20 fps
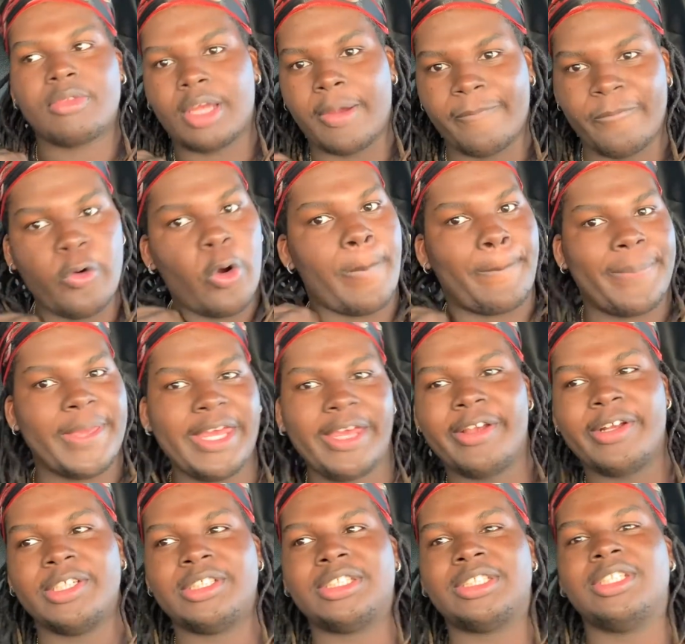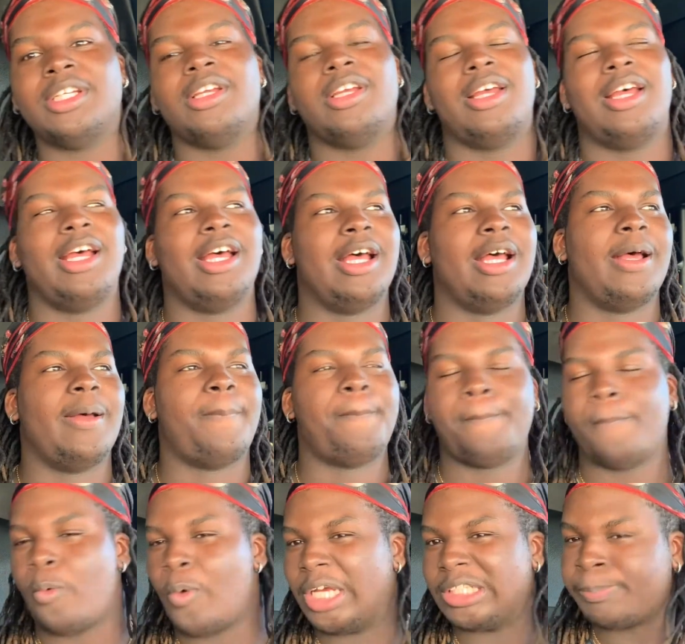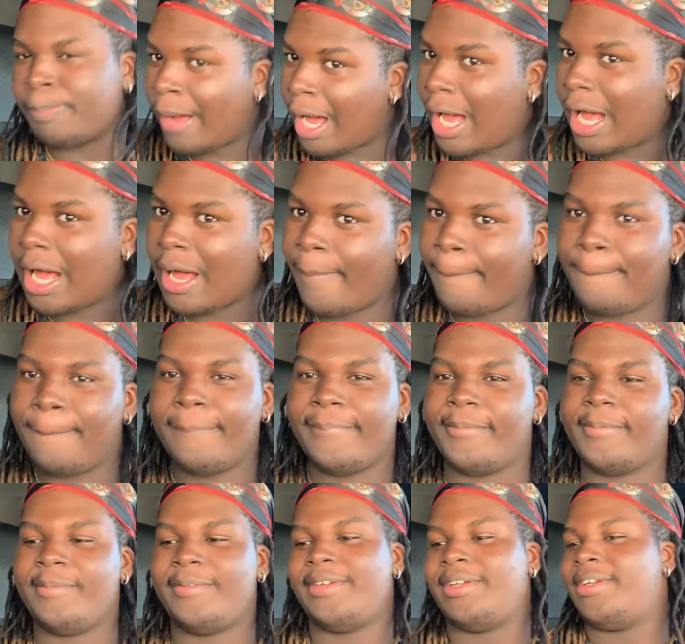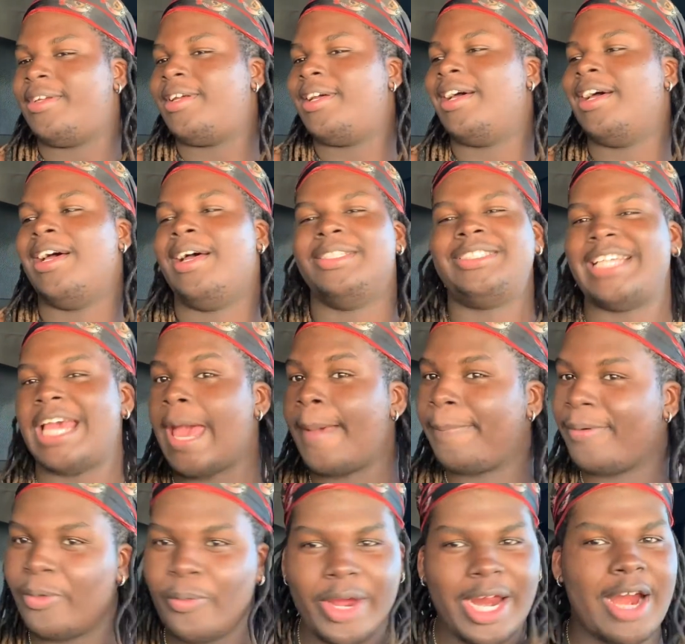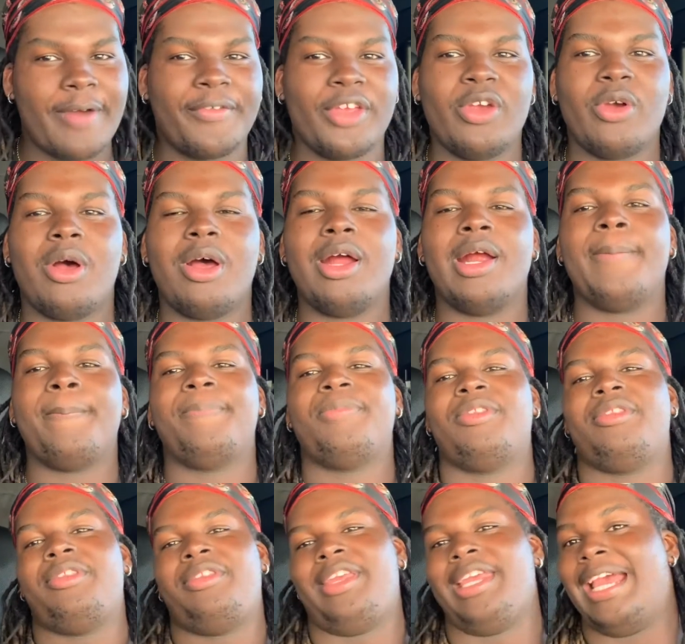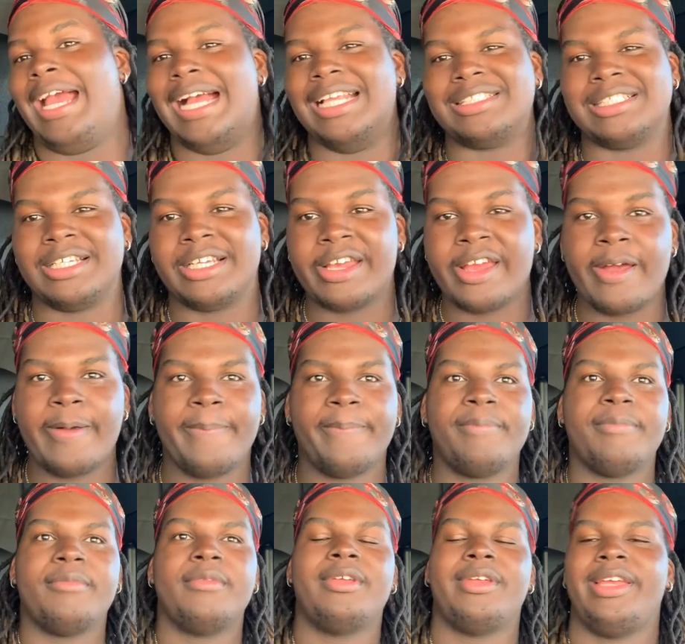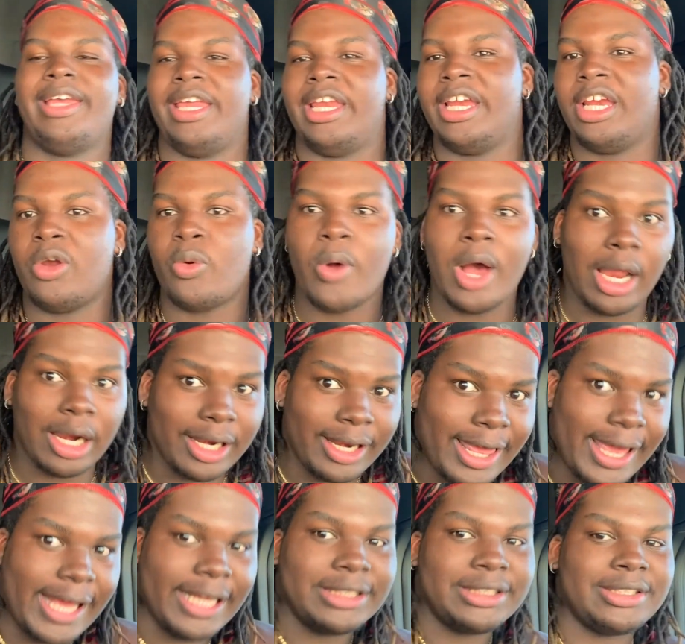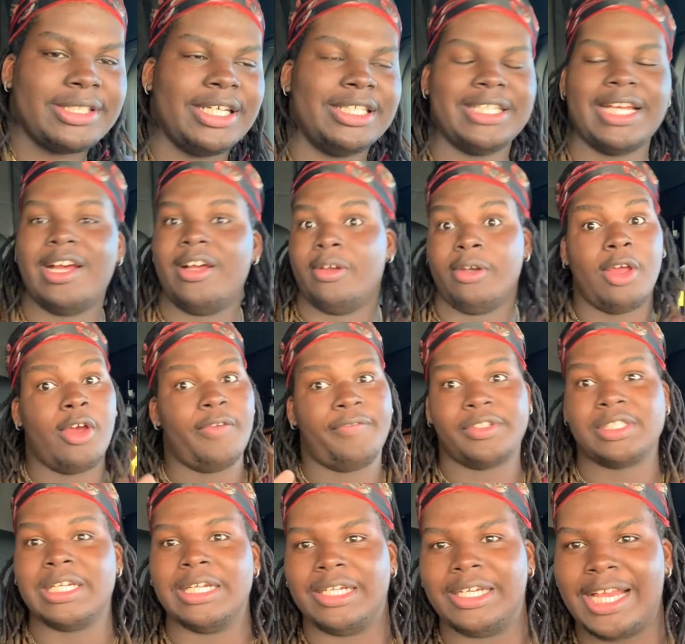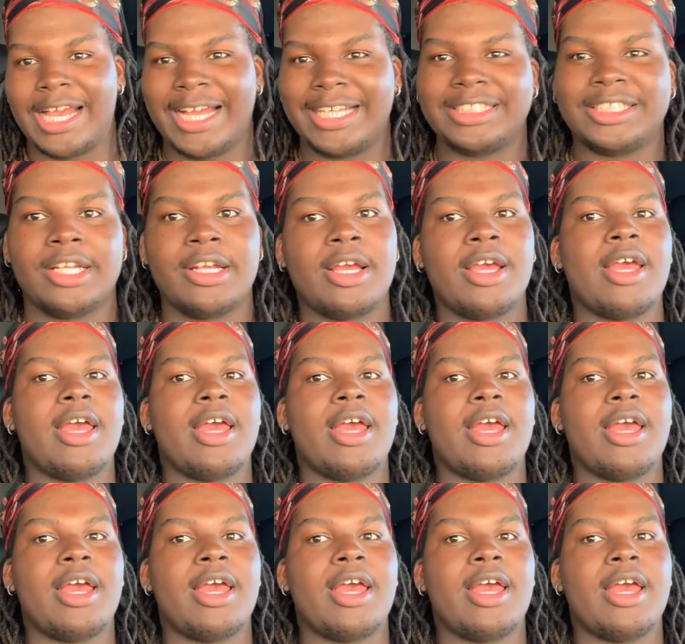Fort Pierce, West Palm, Tampa, wherever you are, you guys can come get in it while it lasts, because I don't know if it's gonna last.